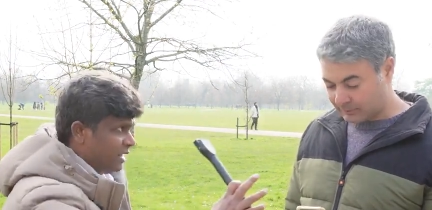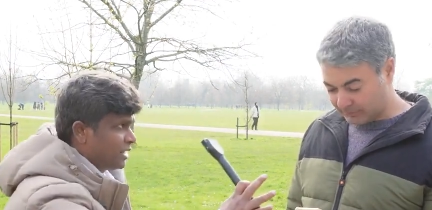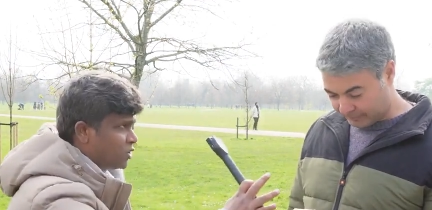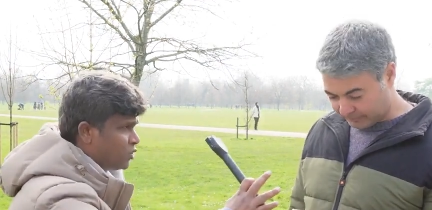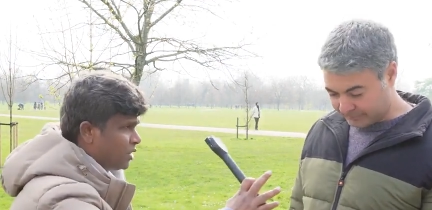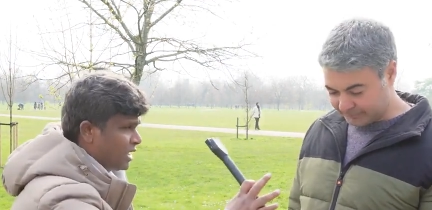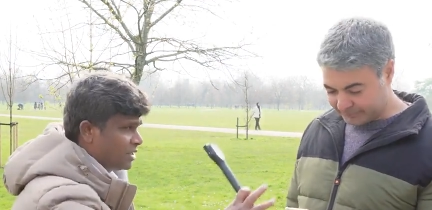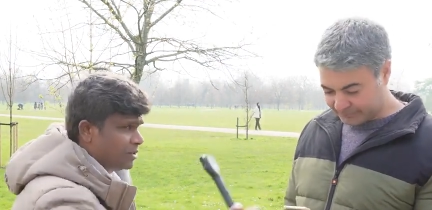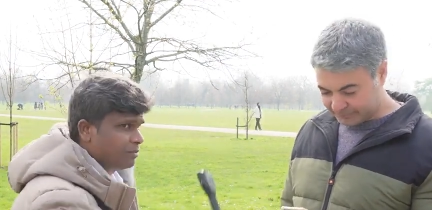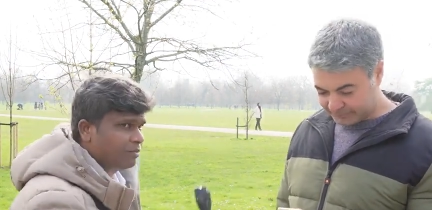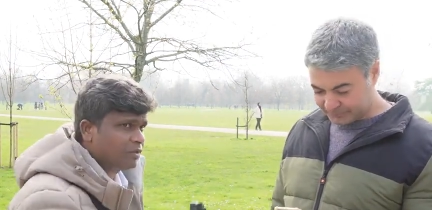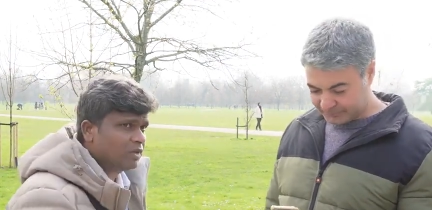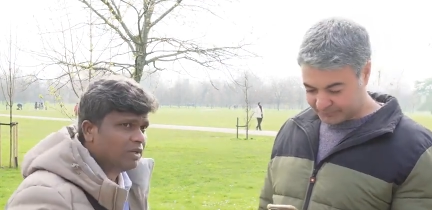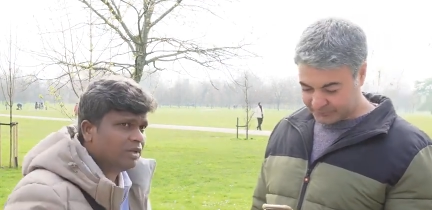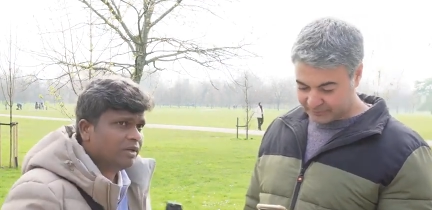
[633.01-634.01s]
Speaker 1: Let's do that.
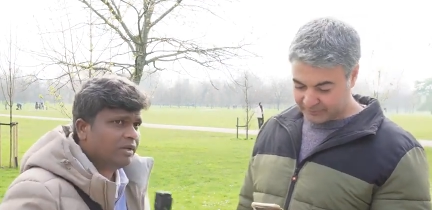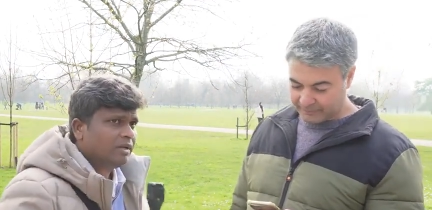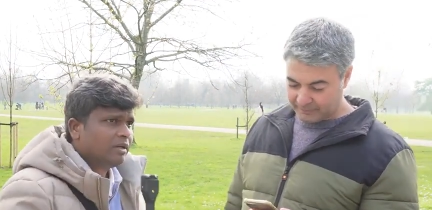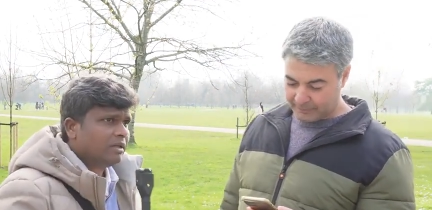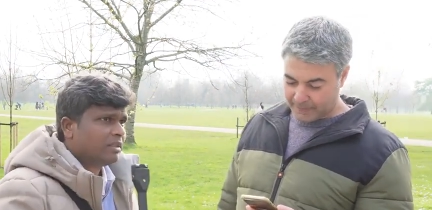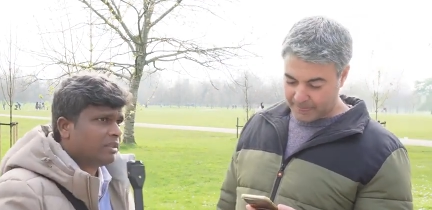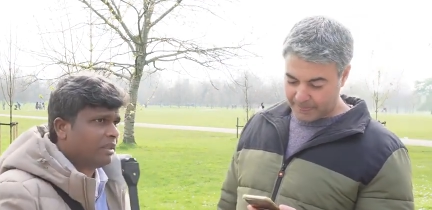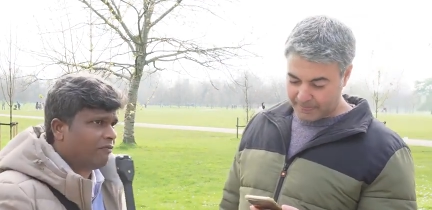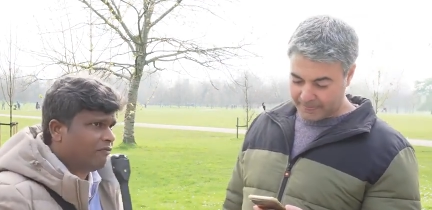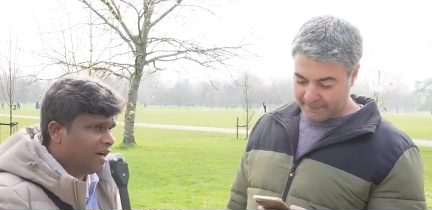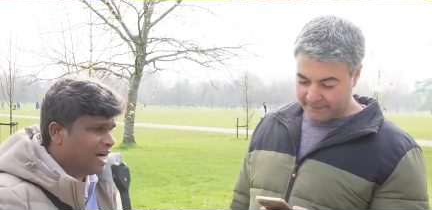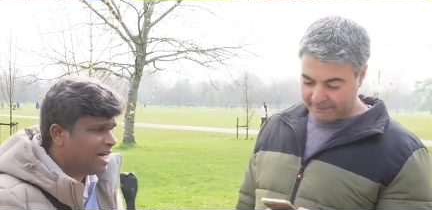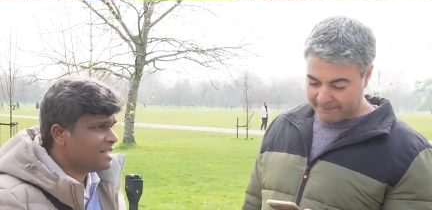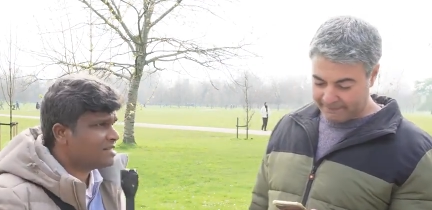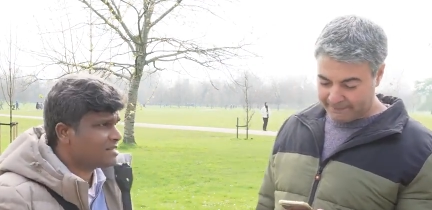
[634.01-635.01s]
The
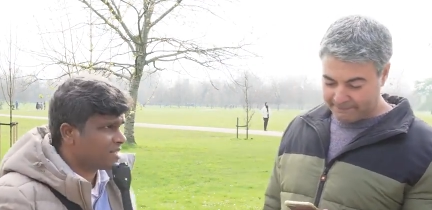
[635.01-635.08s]
verse